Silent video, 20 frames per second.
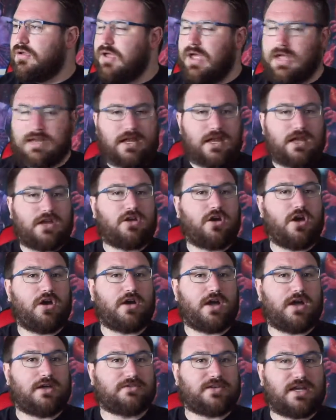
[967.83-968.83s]
And there you go,
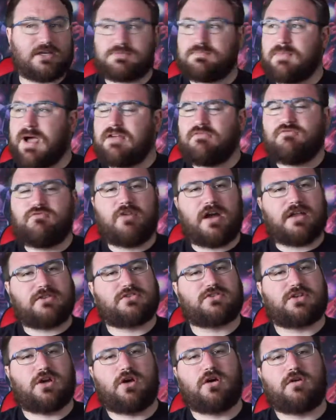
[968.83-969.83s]
guys. That's my
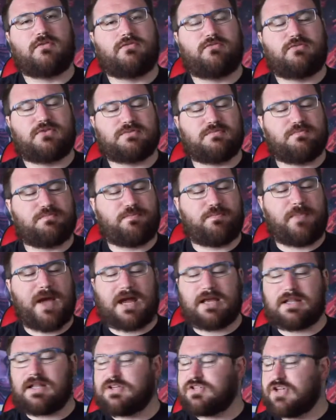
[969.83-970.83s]
rant of
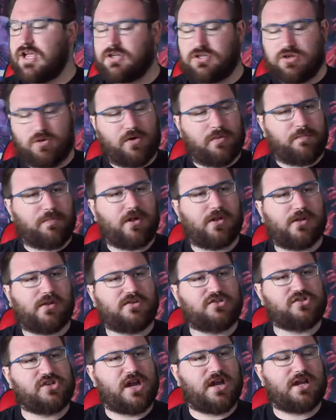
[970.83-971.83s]
Backlash. I do
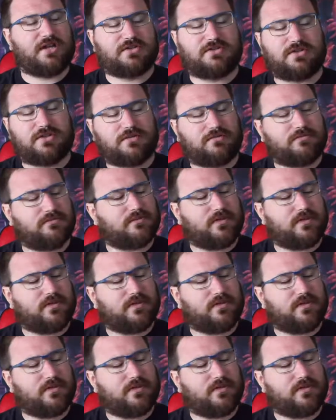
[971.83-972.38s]
apologise.